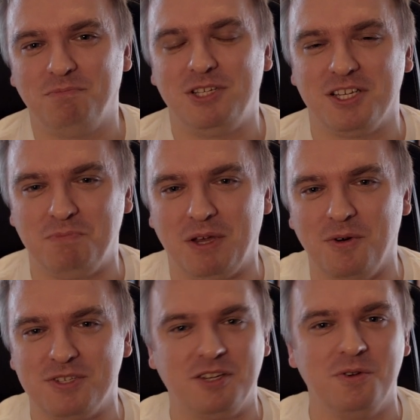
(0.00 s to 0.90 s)
just
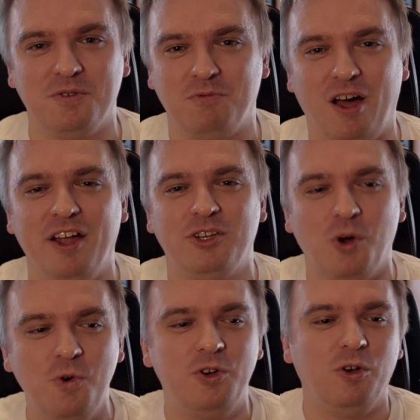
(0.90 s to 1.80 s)
because I
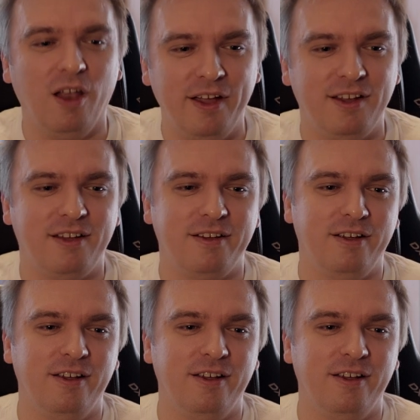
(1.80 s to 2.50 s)
don't like